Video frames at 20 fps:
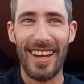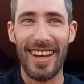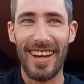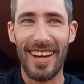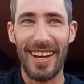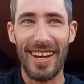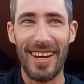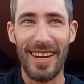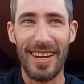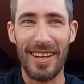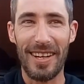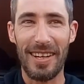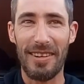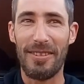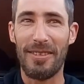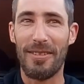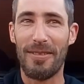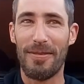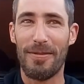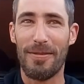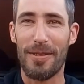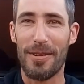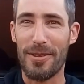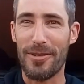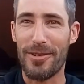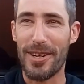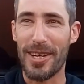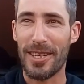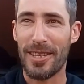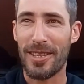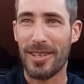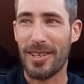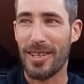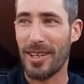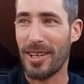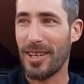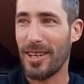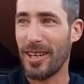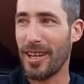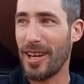And for the
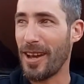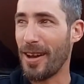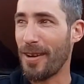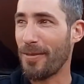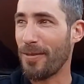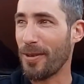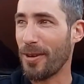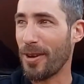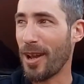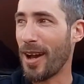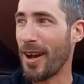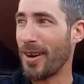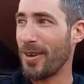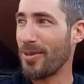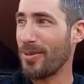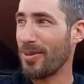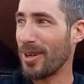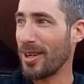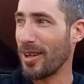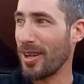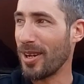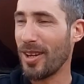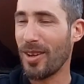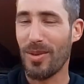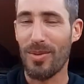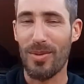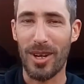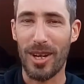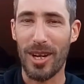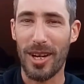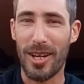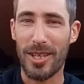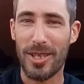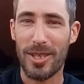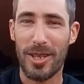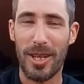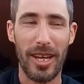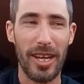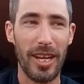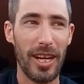rest, yeah, for now we're gonna
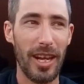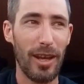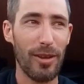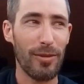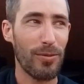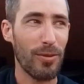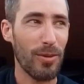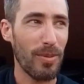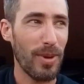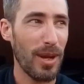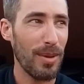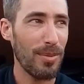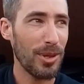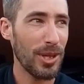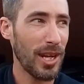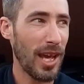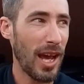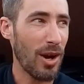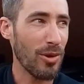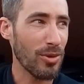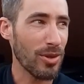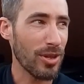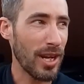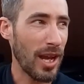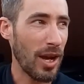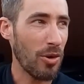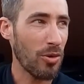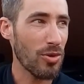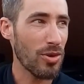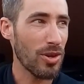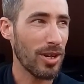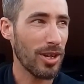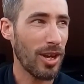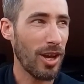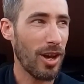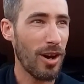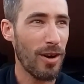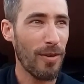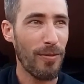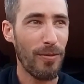stick it out for maybe an hour and
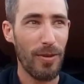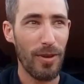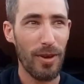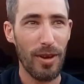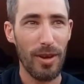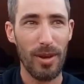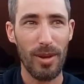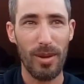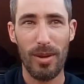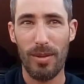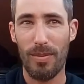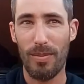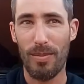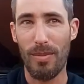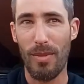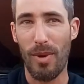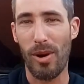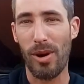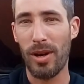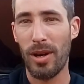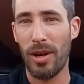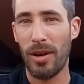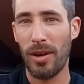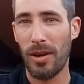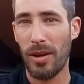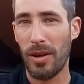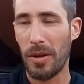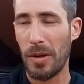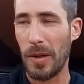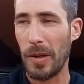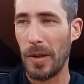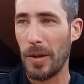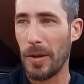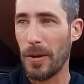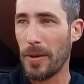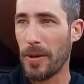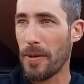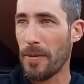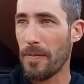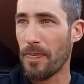a half more.
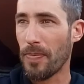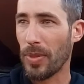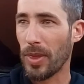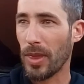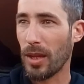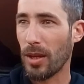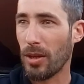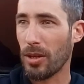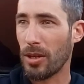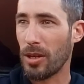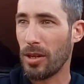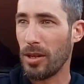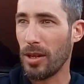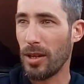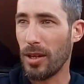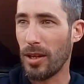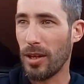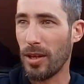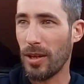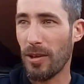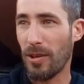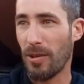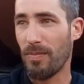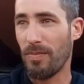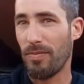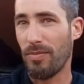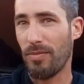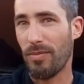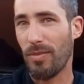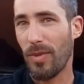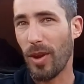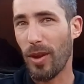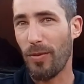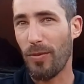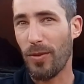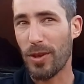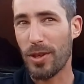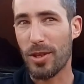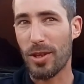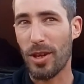But
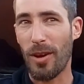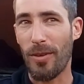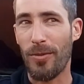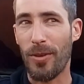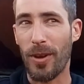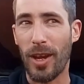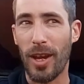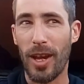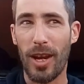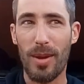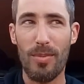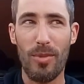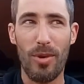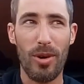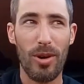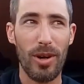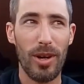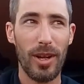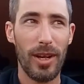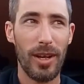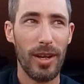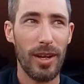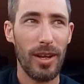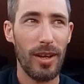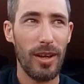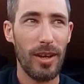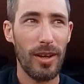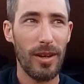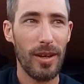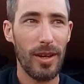if it's nothing anymore, then